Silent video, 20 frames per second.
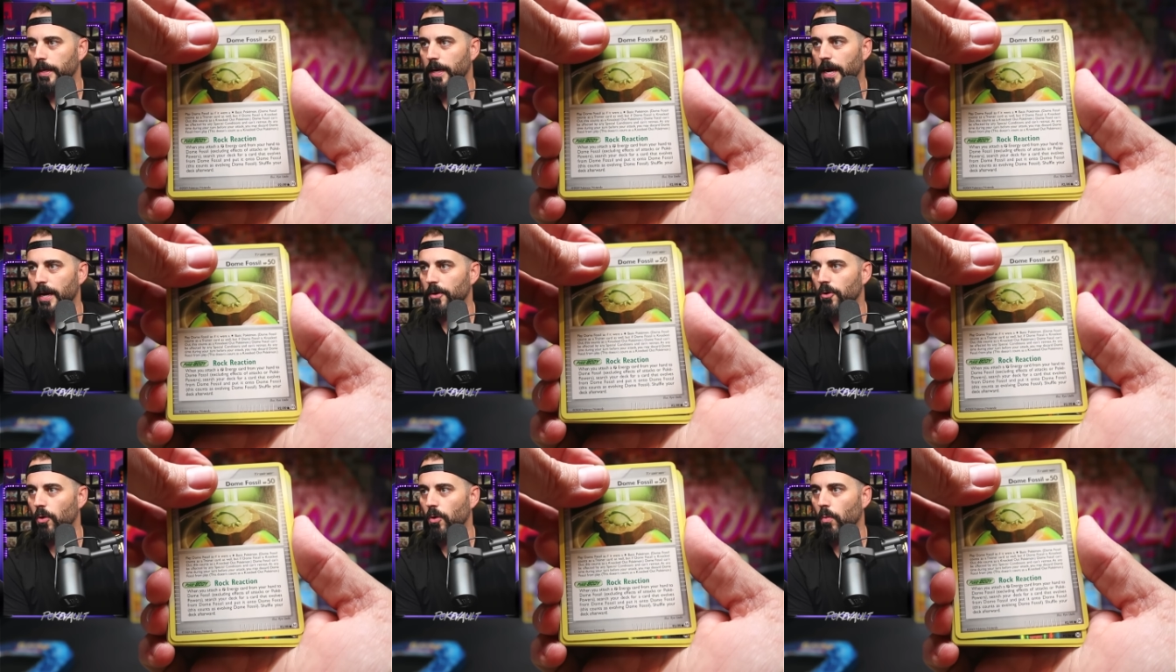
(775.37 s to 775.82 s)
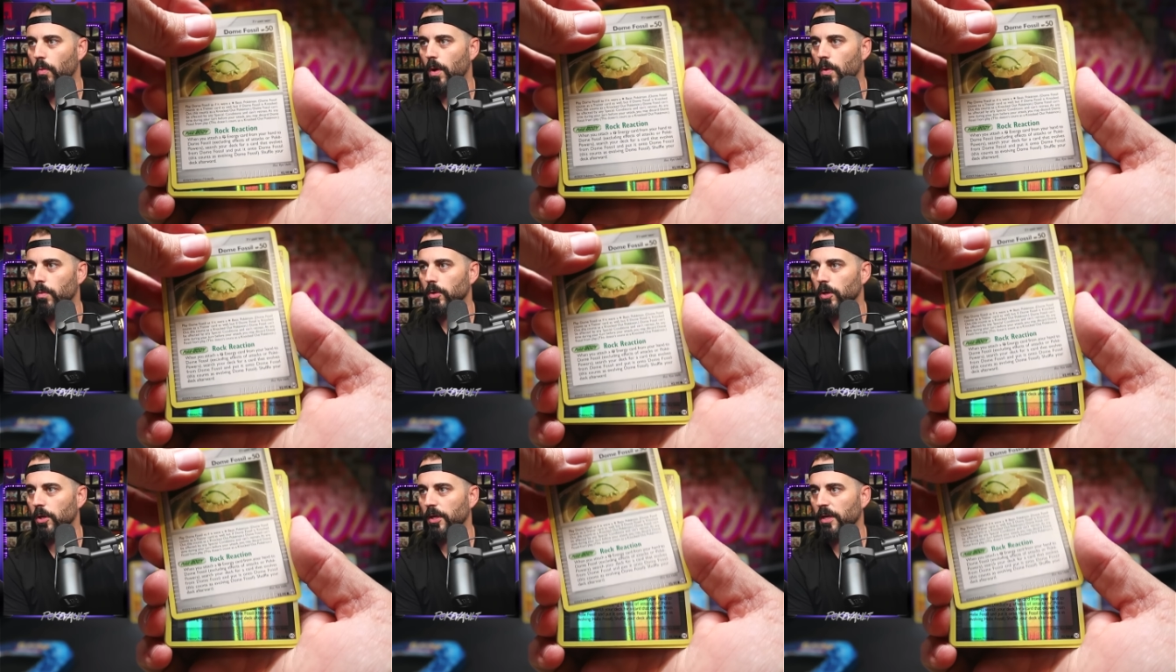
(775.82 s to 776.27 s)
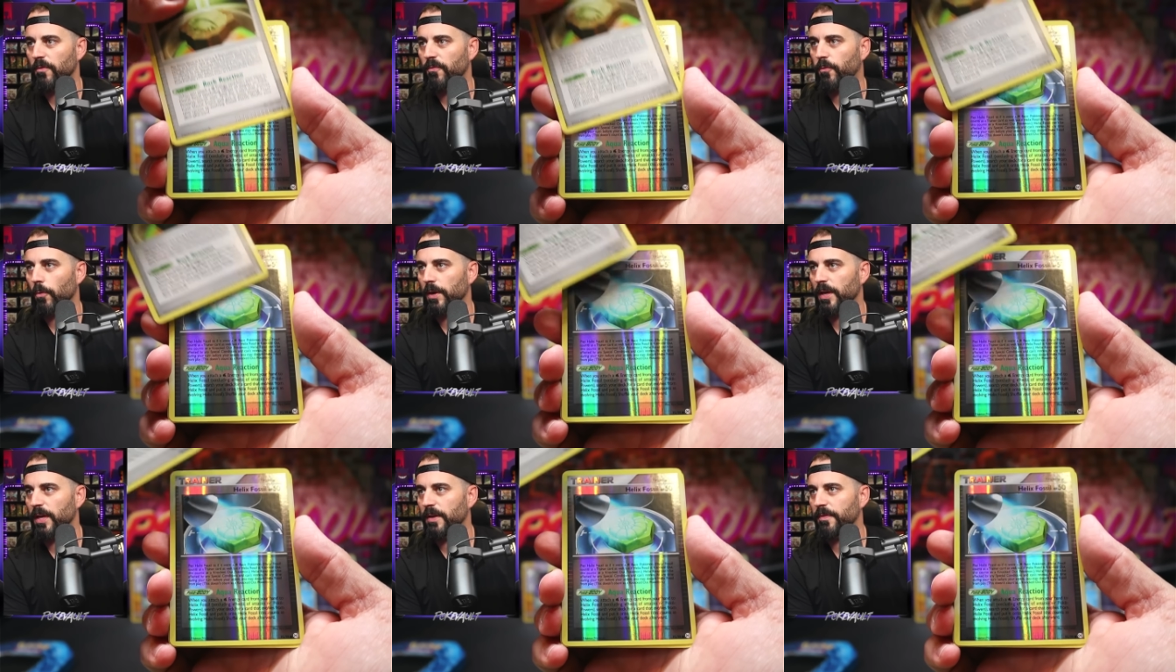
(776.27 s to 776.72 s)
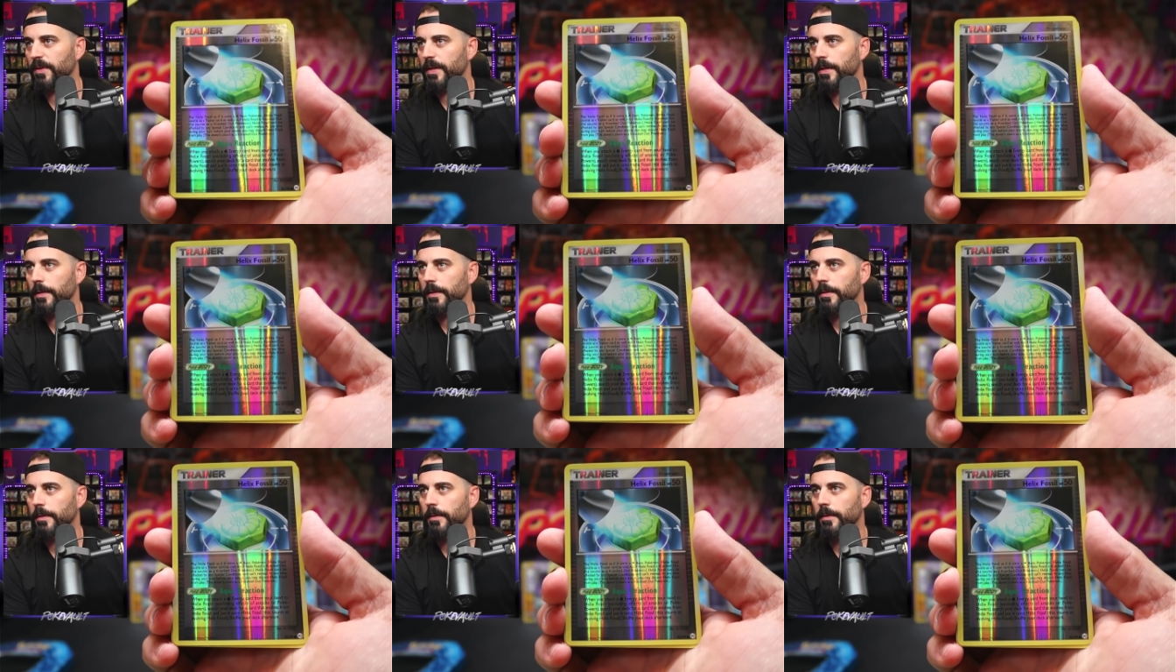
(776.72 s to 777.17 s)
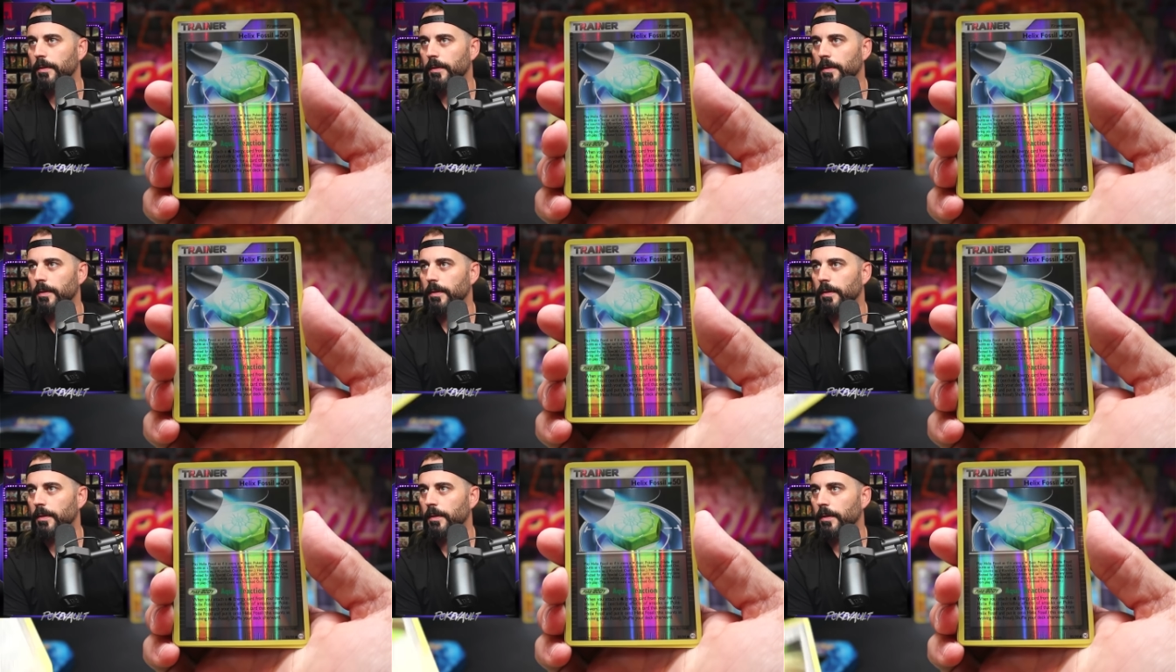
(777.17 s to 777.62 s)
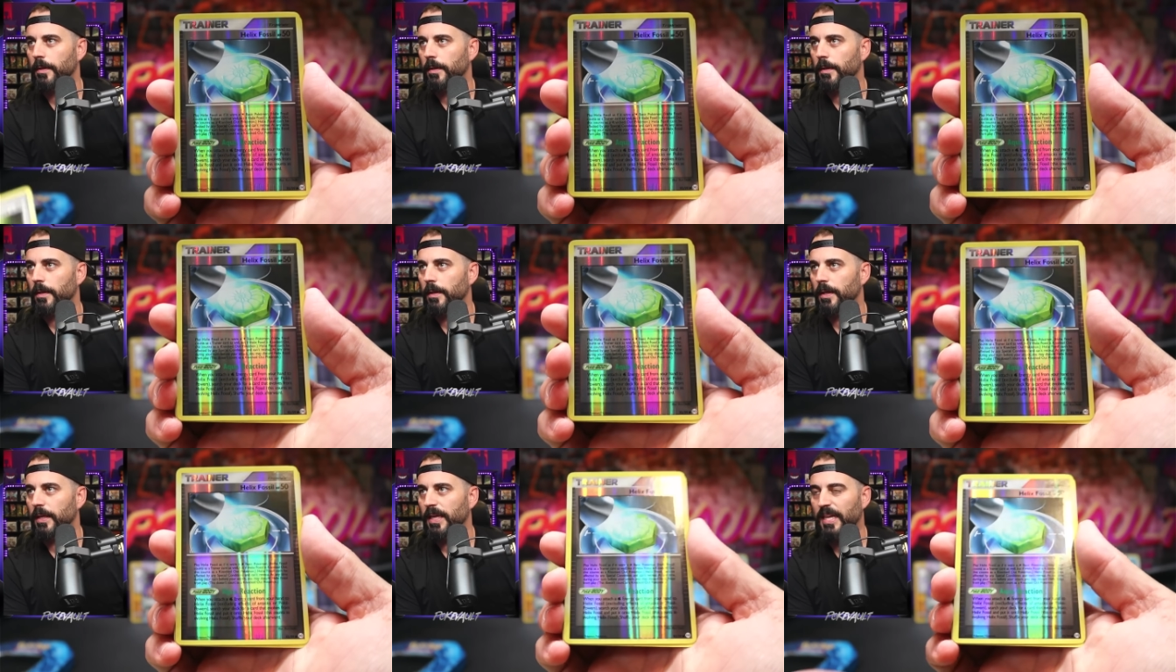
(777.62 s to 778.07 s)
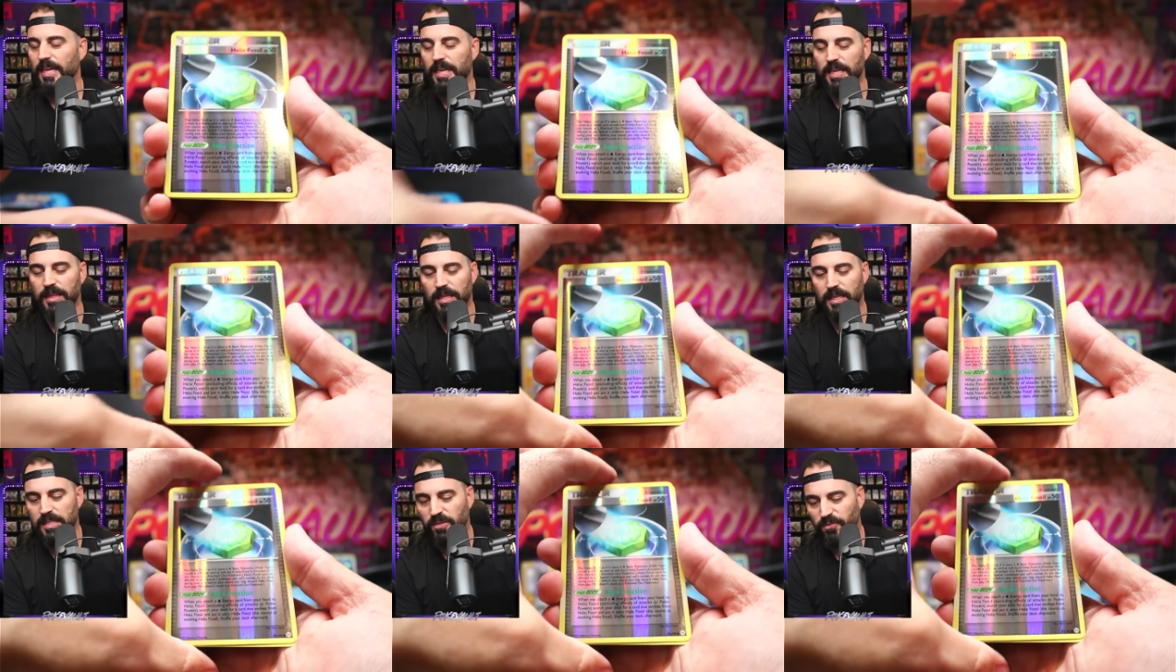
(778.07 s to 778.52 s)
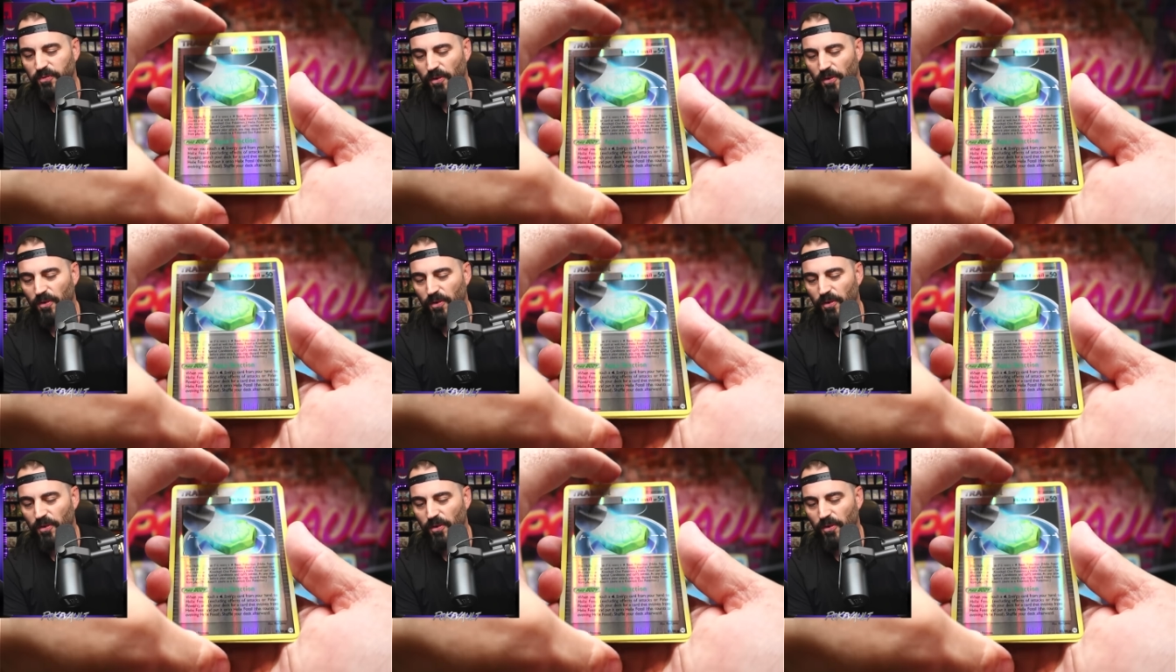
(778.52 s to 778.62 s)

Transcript: I don't know what we're looking for even. Helix